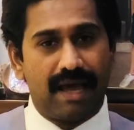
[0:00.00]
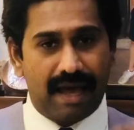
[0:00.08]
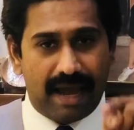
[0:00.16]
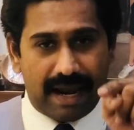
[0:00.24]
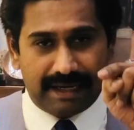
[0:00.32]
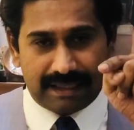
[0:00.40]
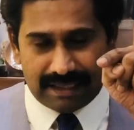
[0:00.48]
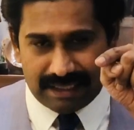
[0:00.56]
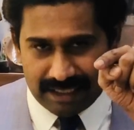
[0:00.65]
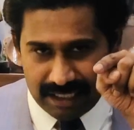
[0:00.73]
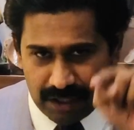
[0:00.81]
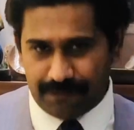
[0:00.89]
And
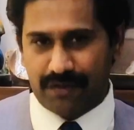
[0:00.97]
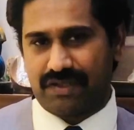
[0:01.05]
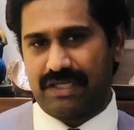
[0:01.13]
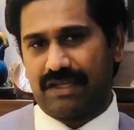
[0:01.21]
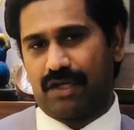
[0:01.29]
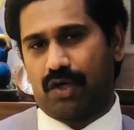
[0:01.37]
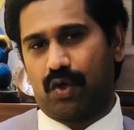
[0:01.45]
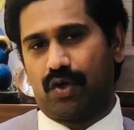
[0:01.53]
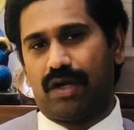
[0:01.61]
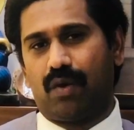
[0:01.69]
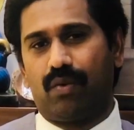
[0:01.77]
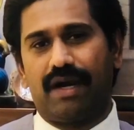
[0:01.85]
if you see the
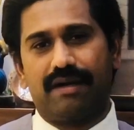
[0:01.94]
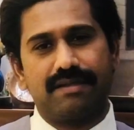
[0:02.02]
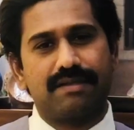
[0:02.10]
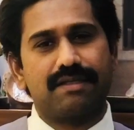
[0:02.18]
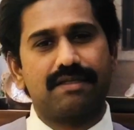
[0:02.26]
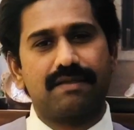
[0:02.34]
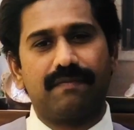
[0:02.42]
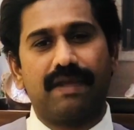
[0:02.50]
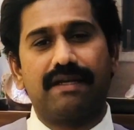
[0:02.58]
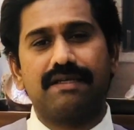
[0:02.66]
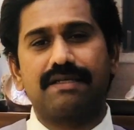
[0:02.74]
coronavirus, it has